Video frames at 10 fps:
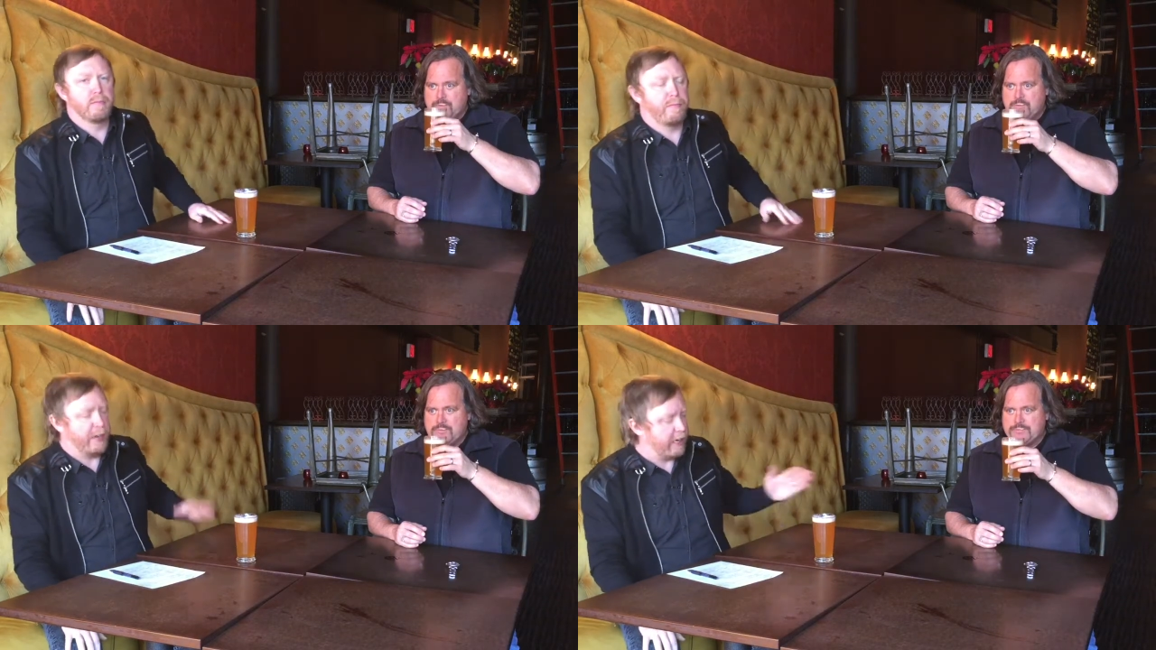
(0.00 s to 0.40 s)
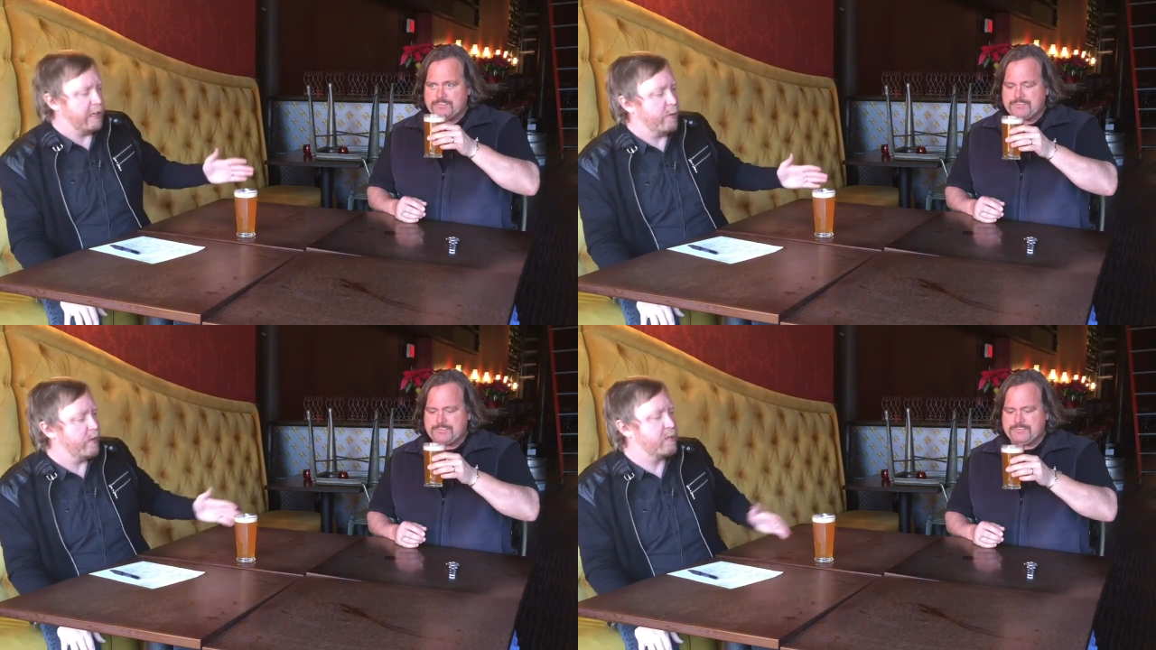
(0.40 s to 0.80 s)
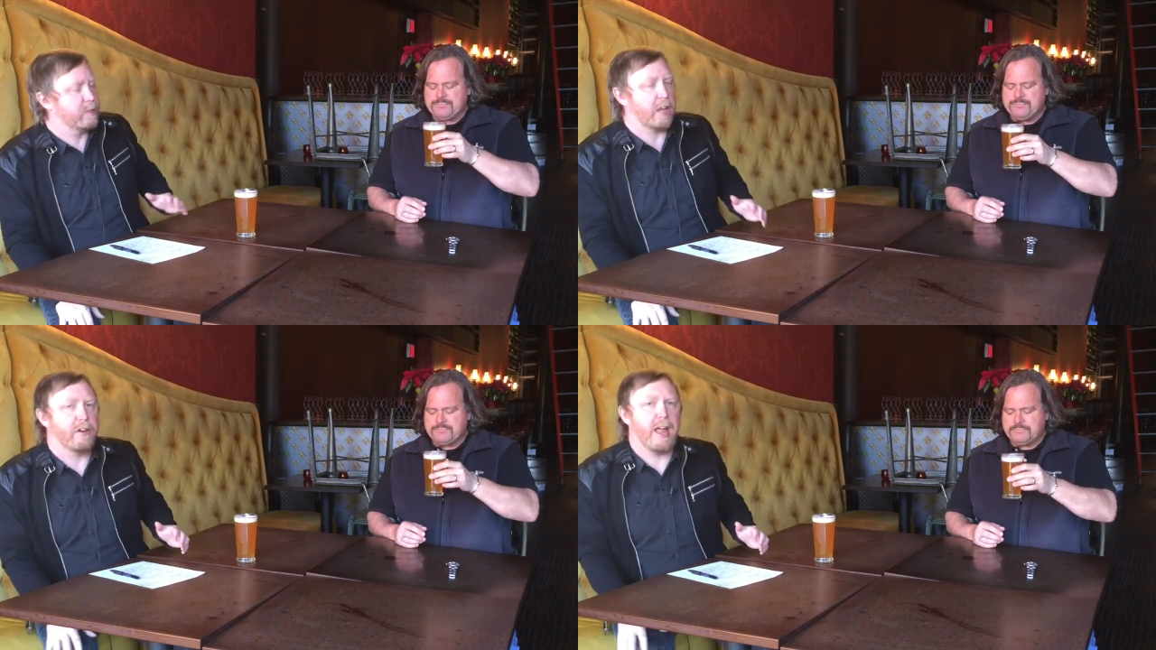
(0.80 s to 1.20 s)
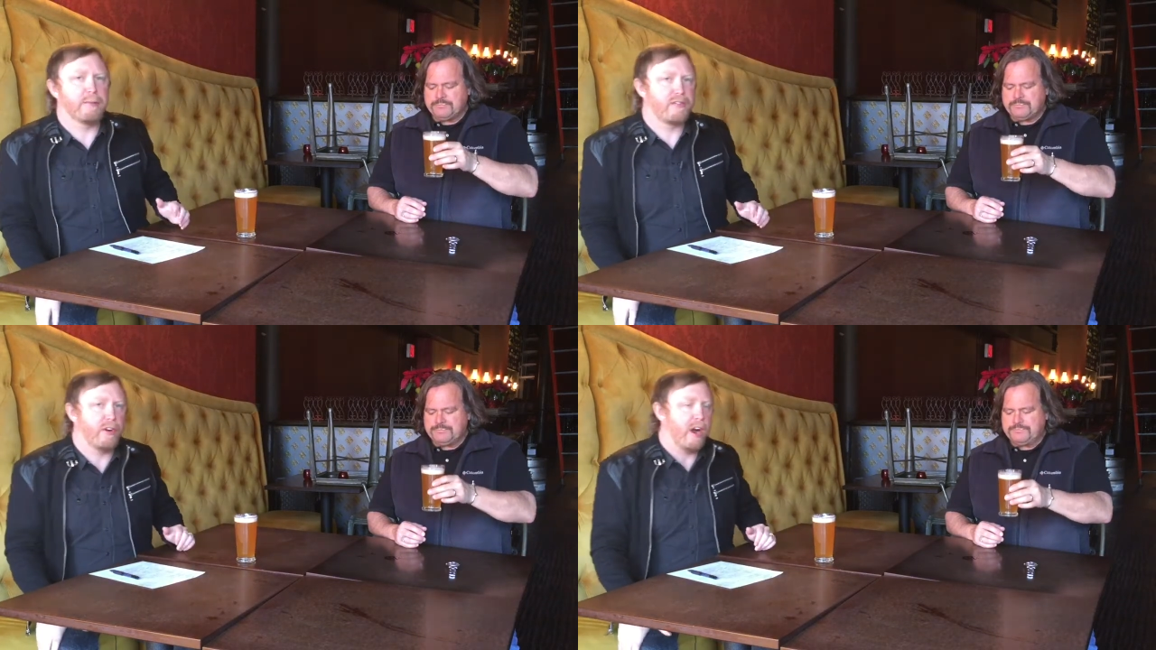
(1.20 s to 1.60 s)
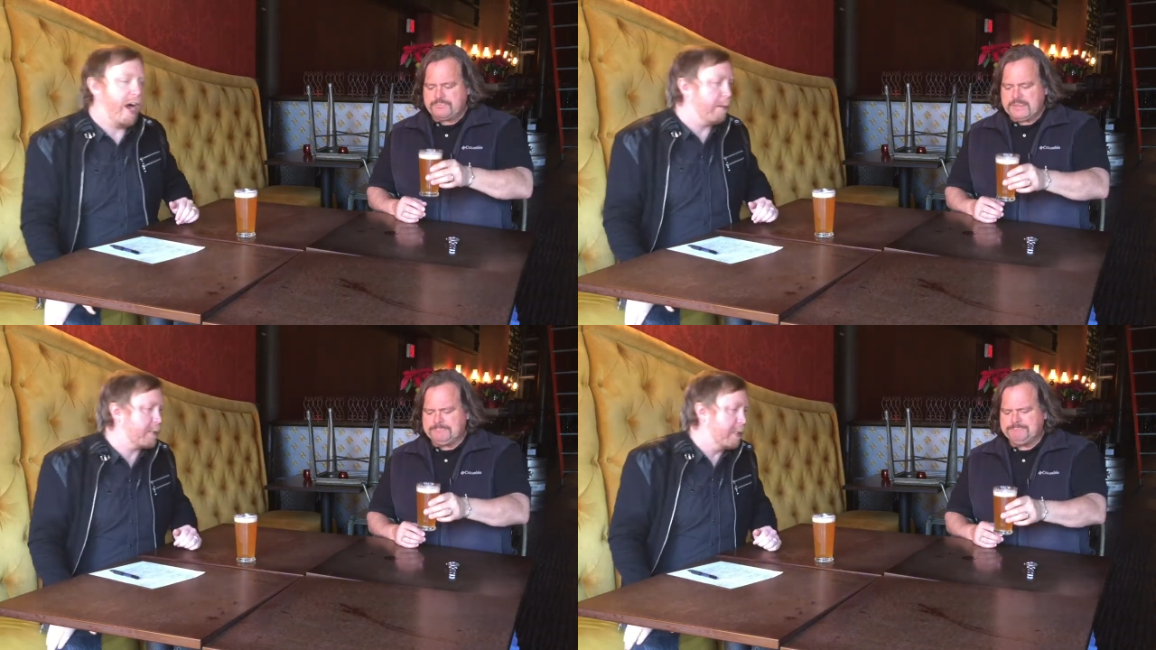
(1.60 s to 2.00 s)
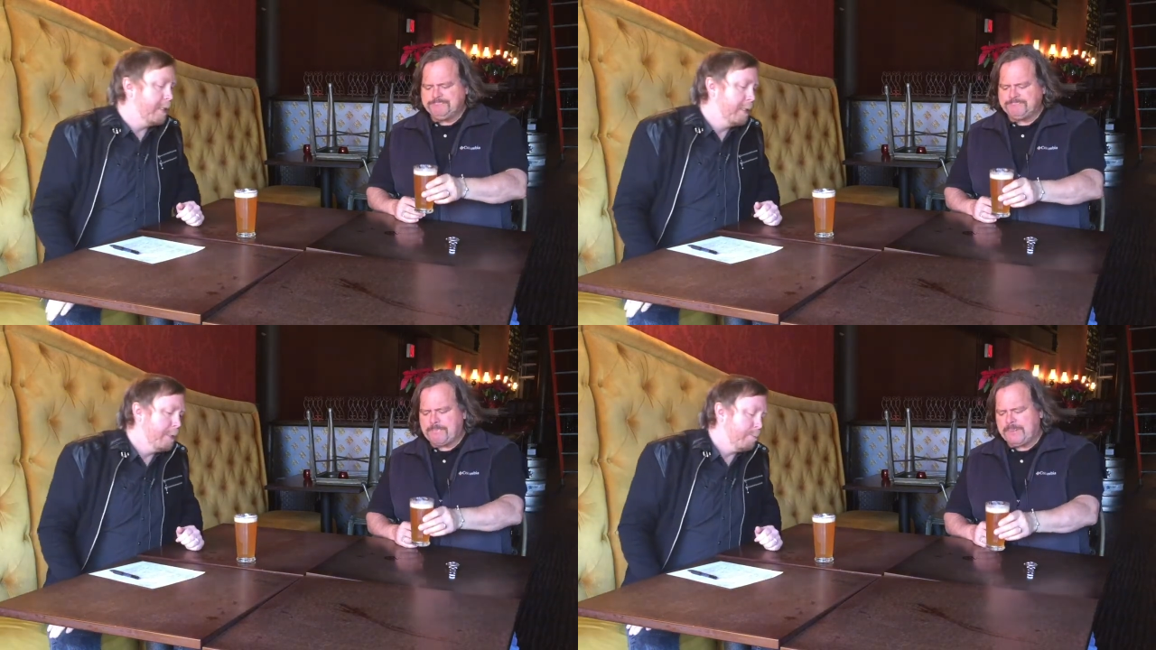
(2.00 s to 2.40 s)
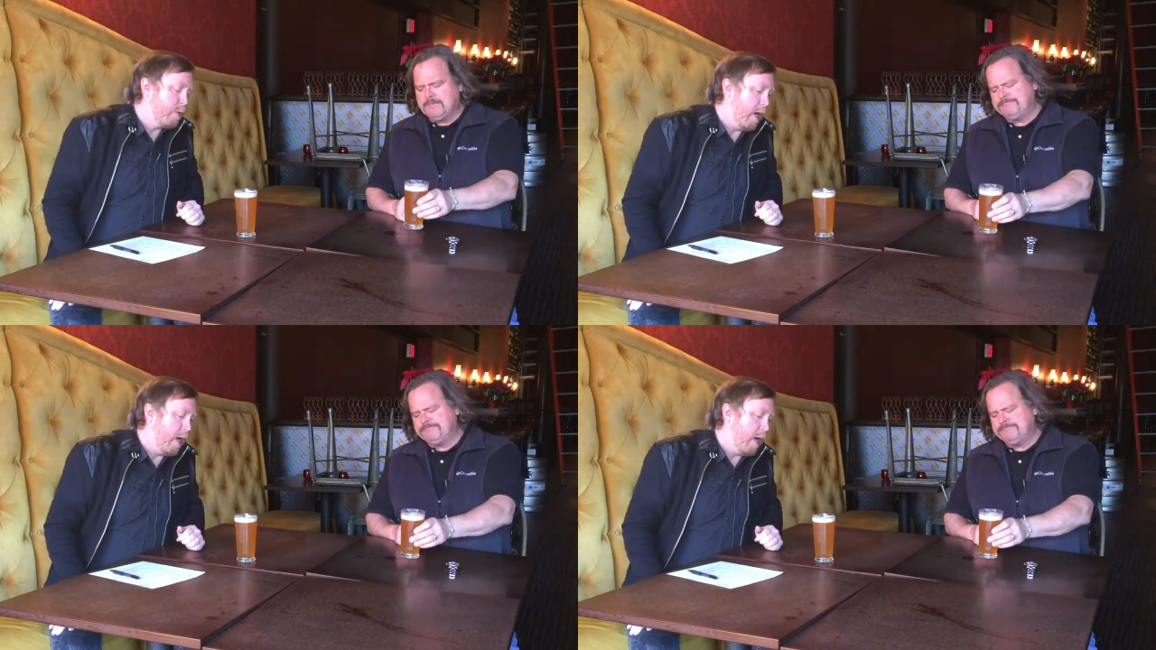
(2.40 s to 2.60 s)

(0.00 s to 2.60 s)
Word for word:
Speaker 1: fittingly, with some Southern Hemisphere hops, mm.